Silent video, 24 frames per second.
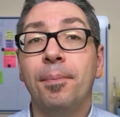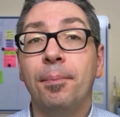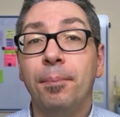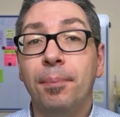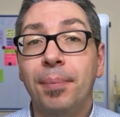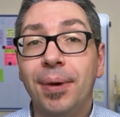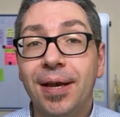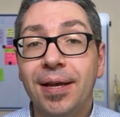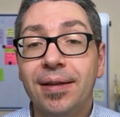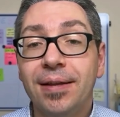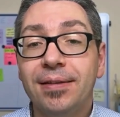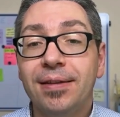
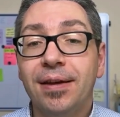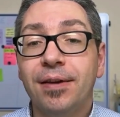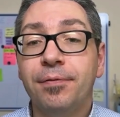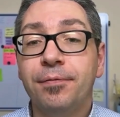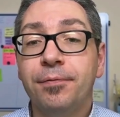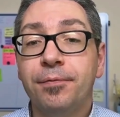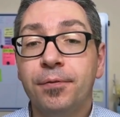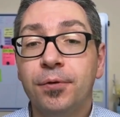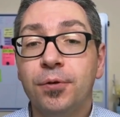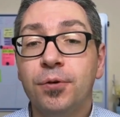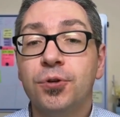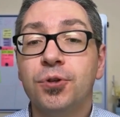Beta
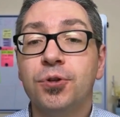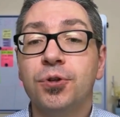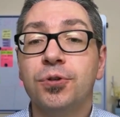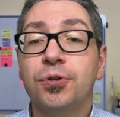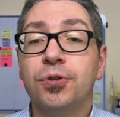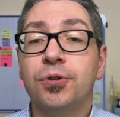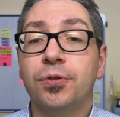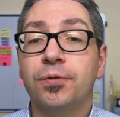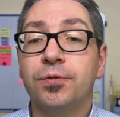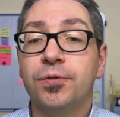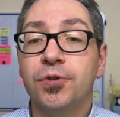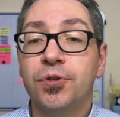
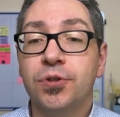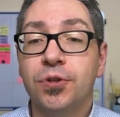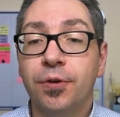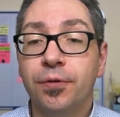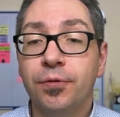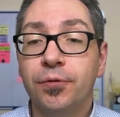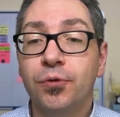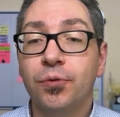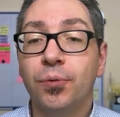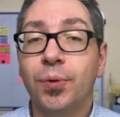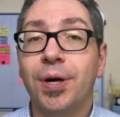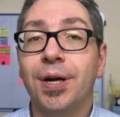versions of
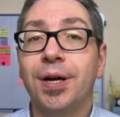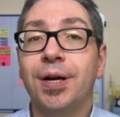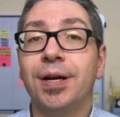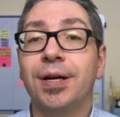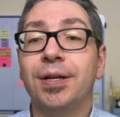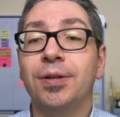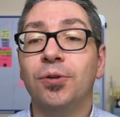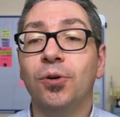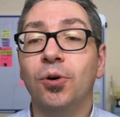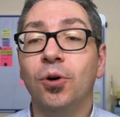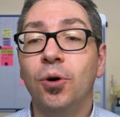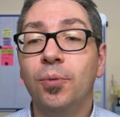software
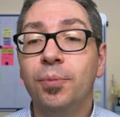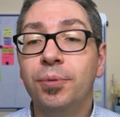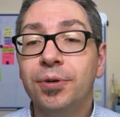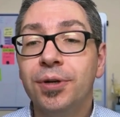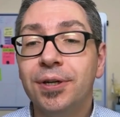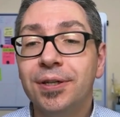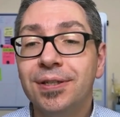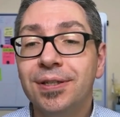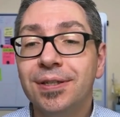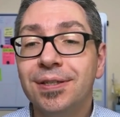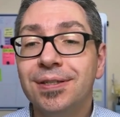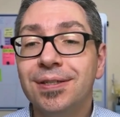and
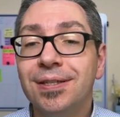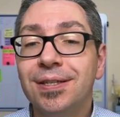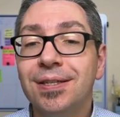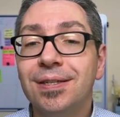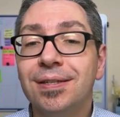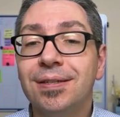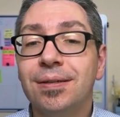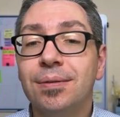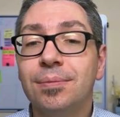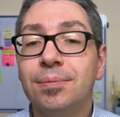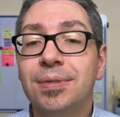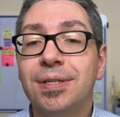operating
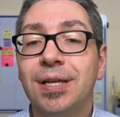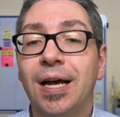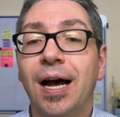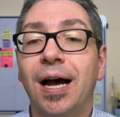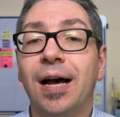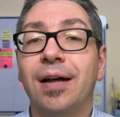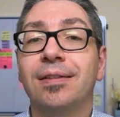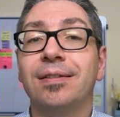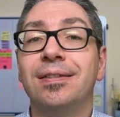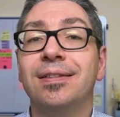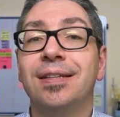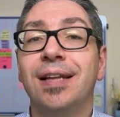systems
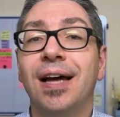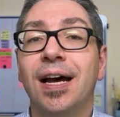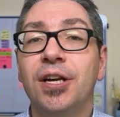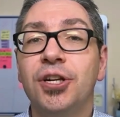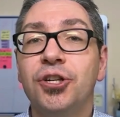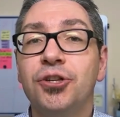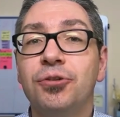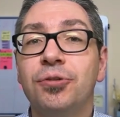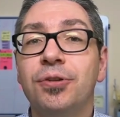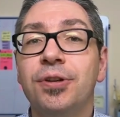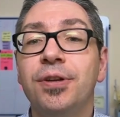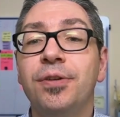are
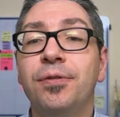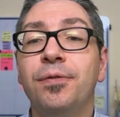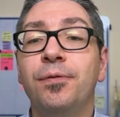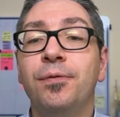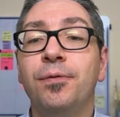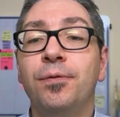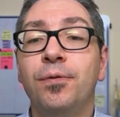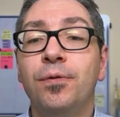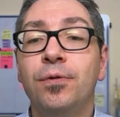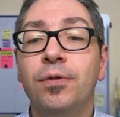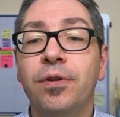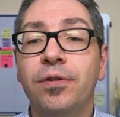naturally
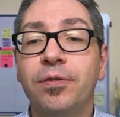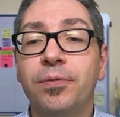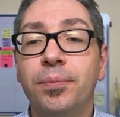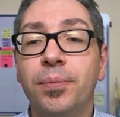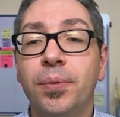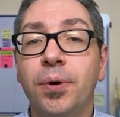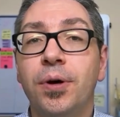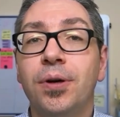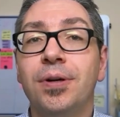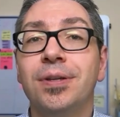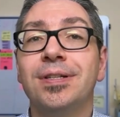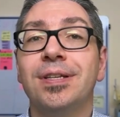full of
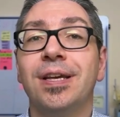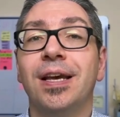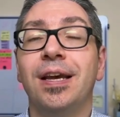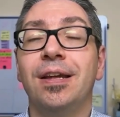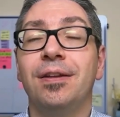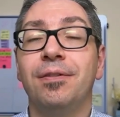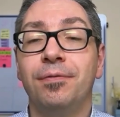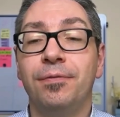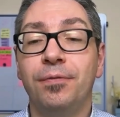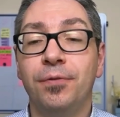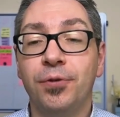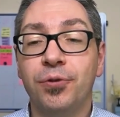bugs
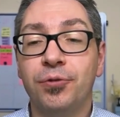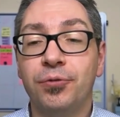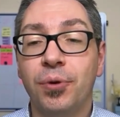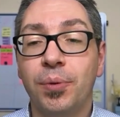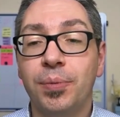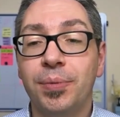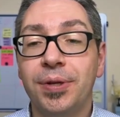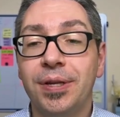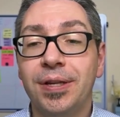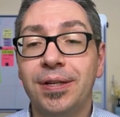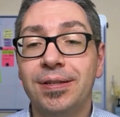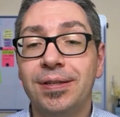and
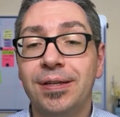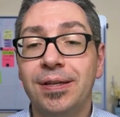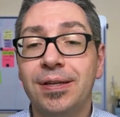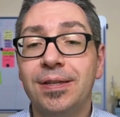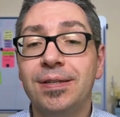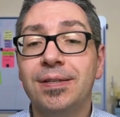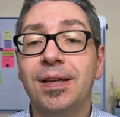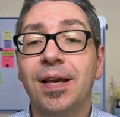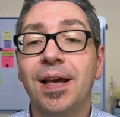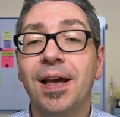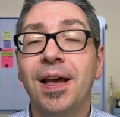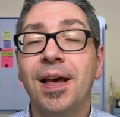
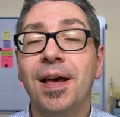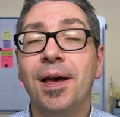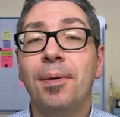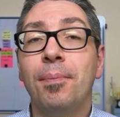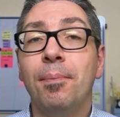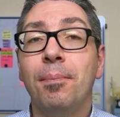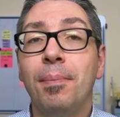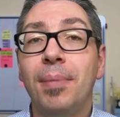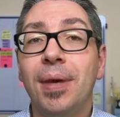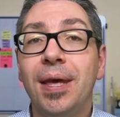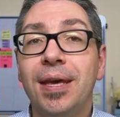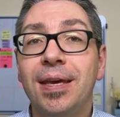vulnerabilities,
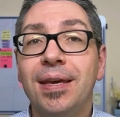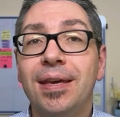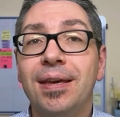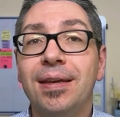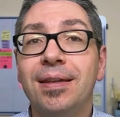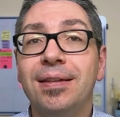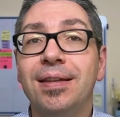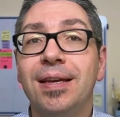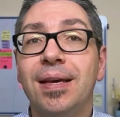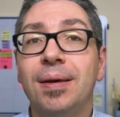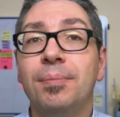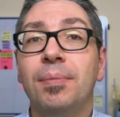
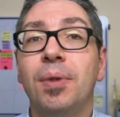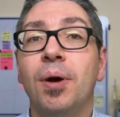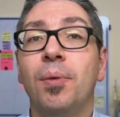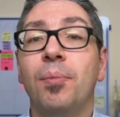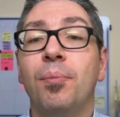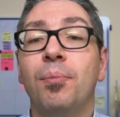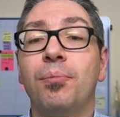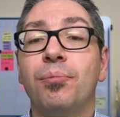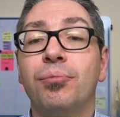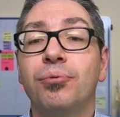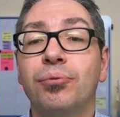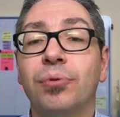making
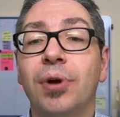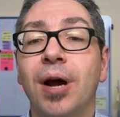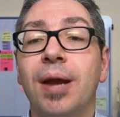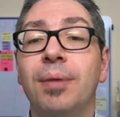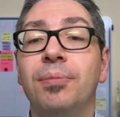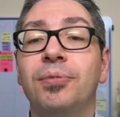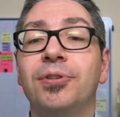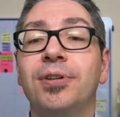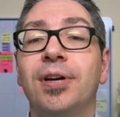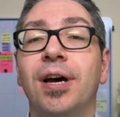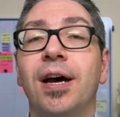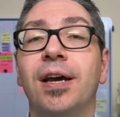them
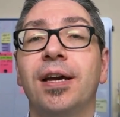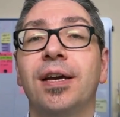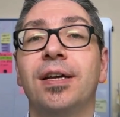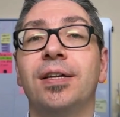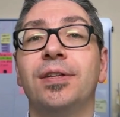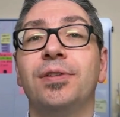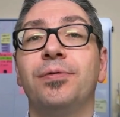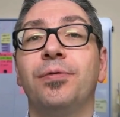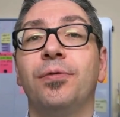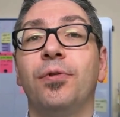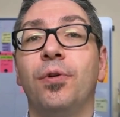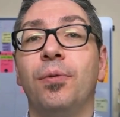prime
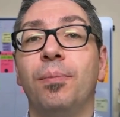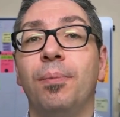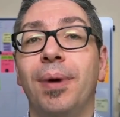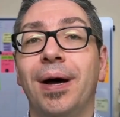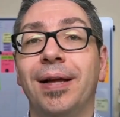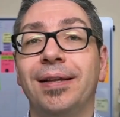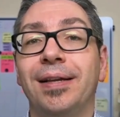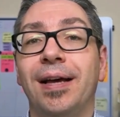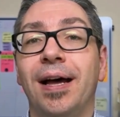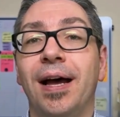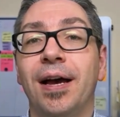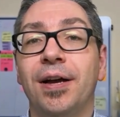target for
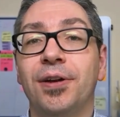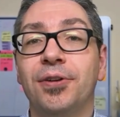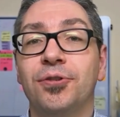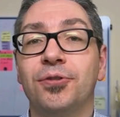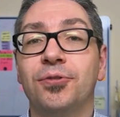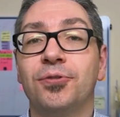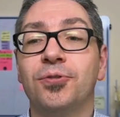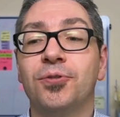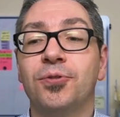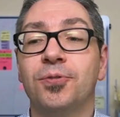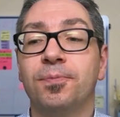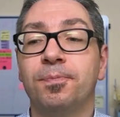bad
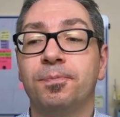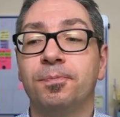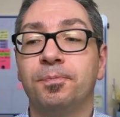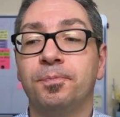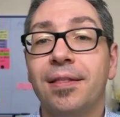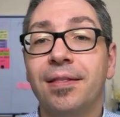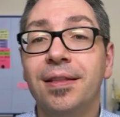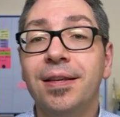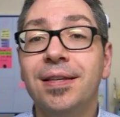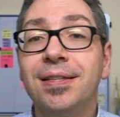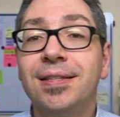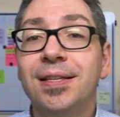actors.
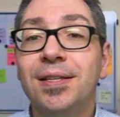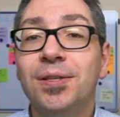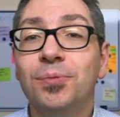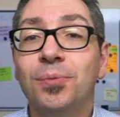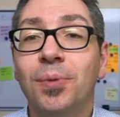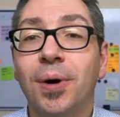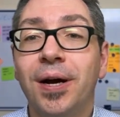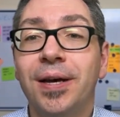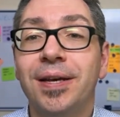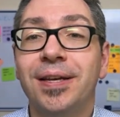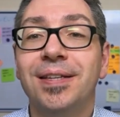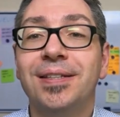This is
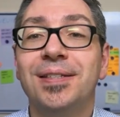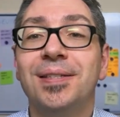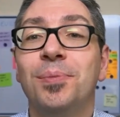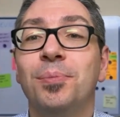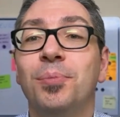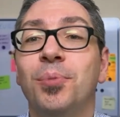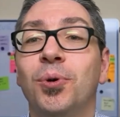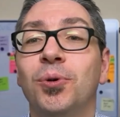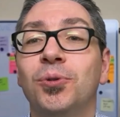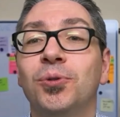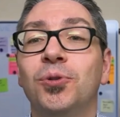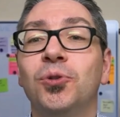why it's
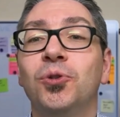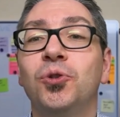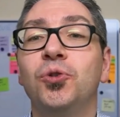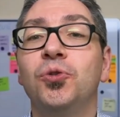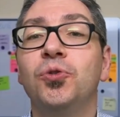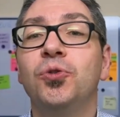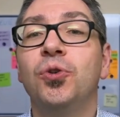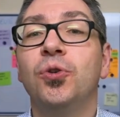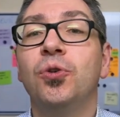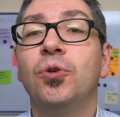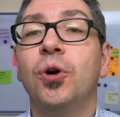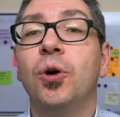important
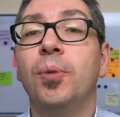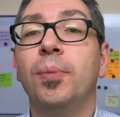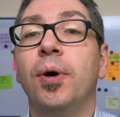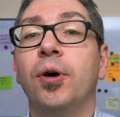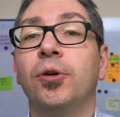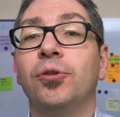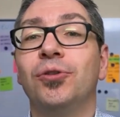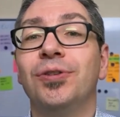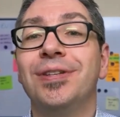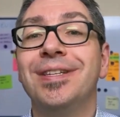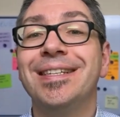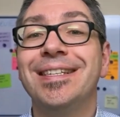to know
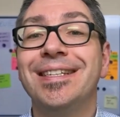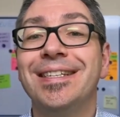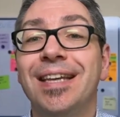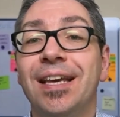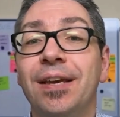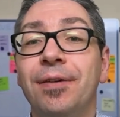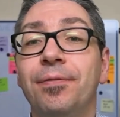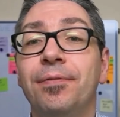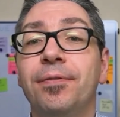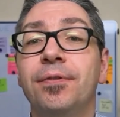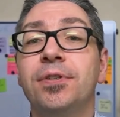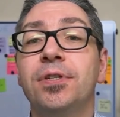about the
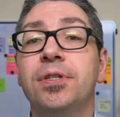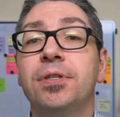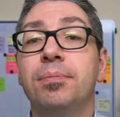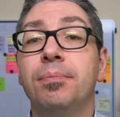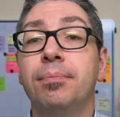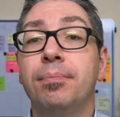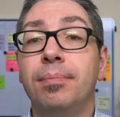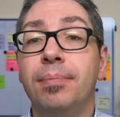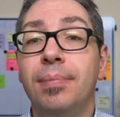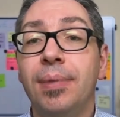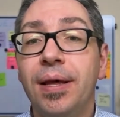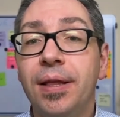
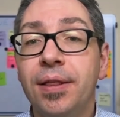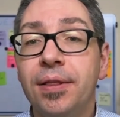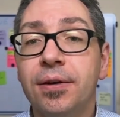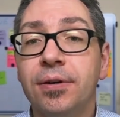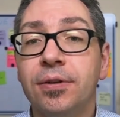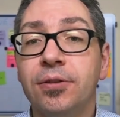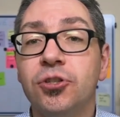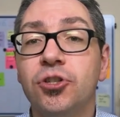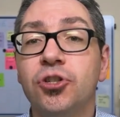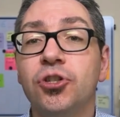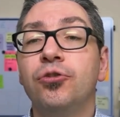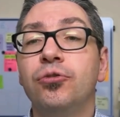safest
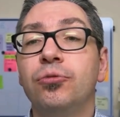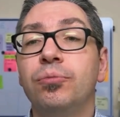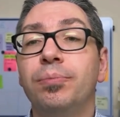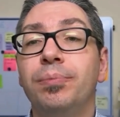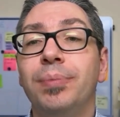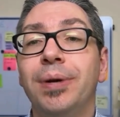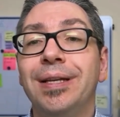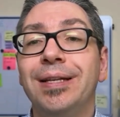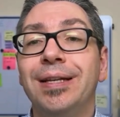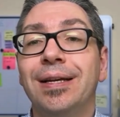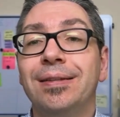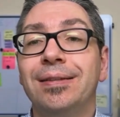methods to
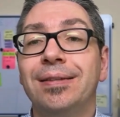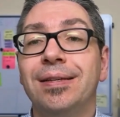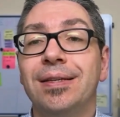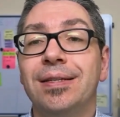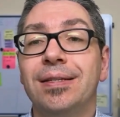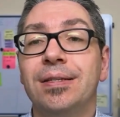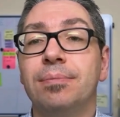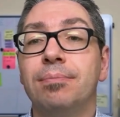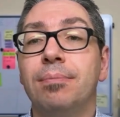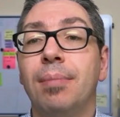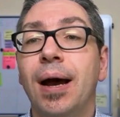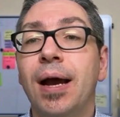beta
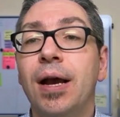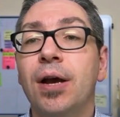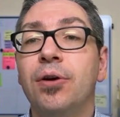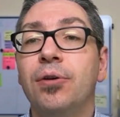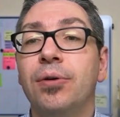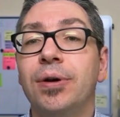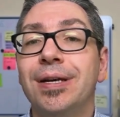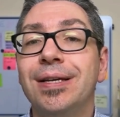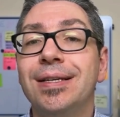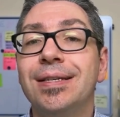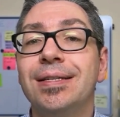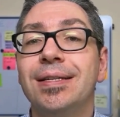test
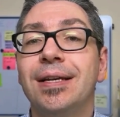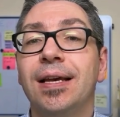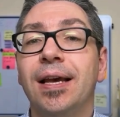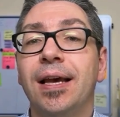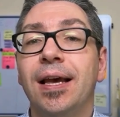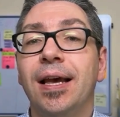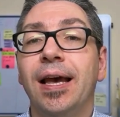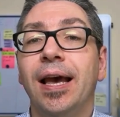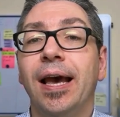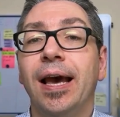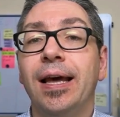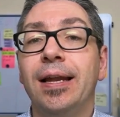macOS,
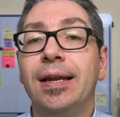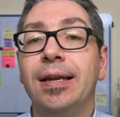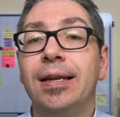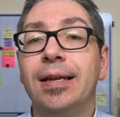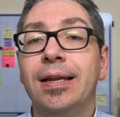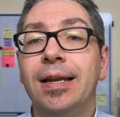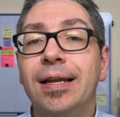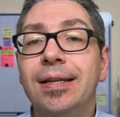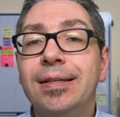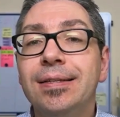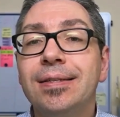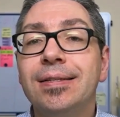
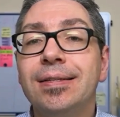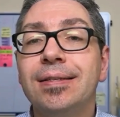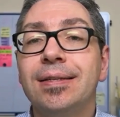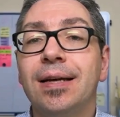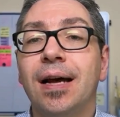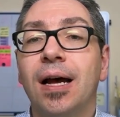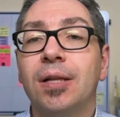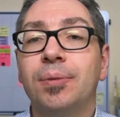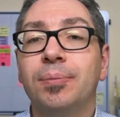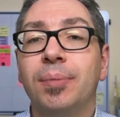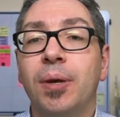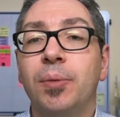and let's
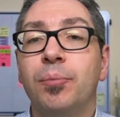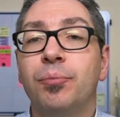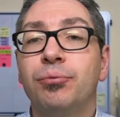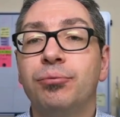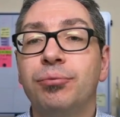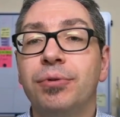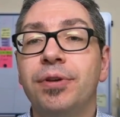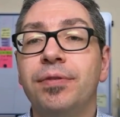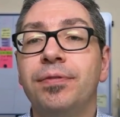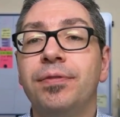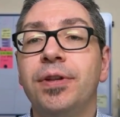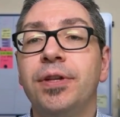start by
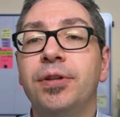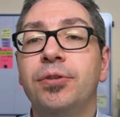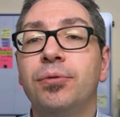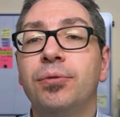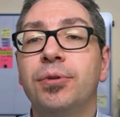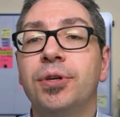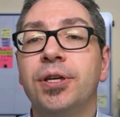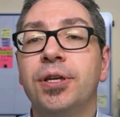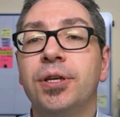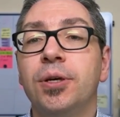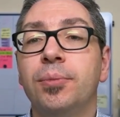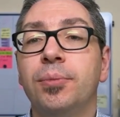briefly
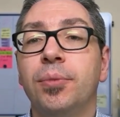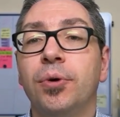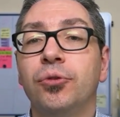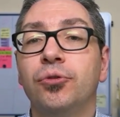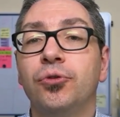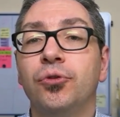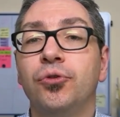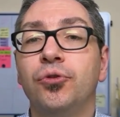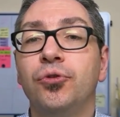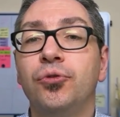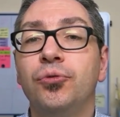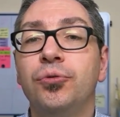talking
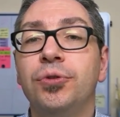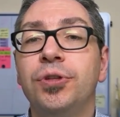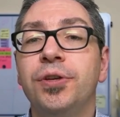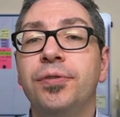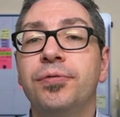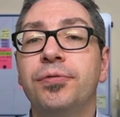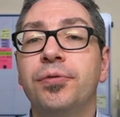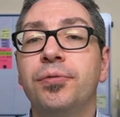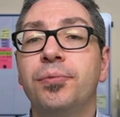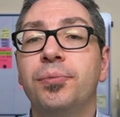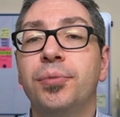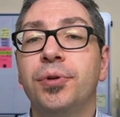about the two
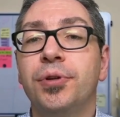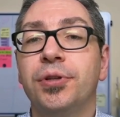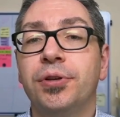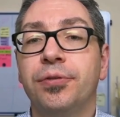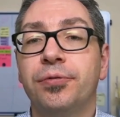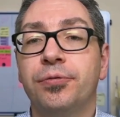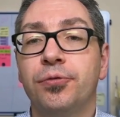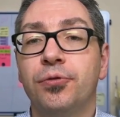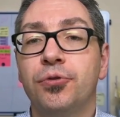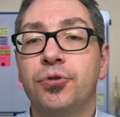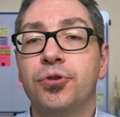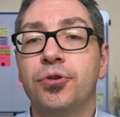different
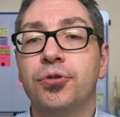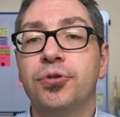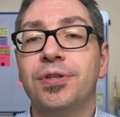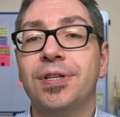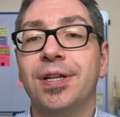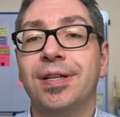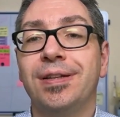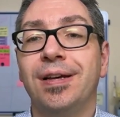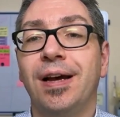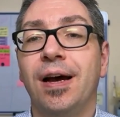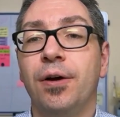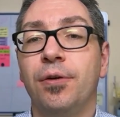beta
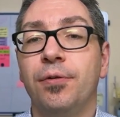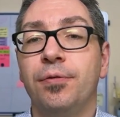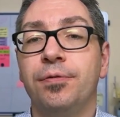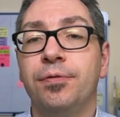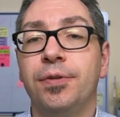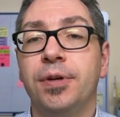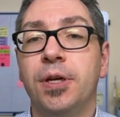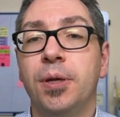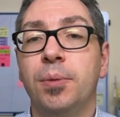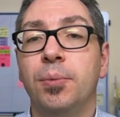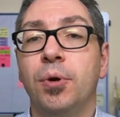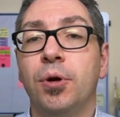versions that are
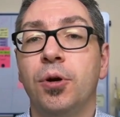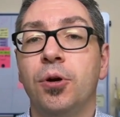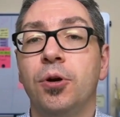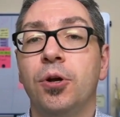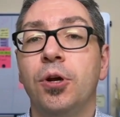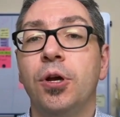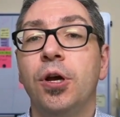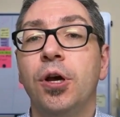available.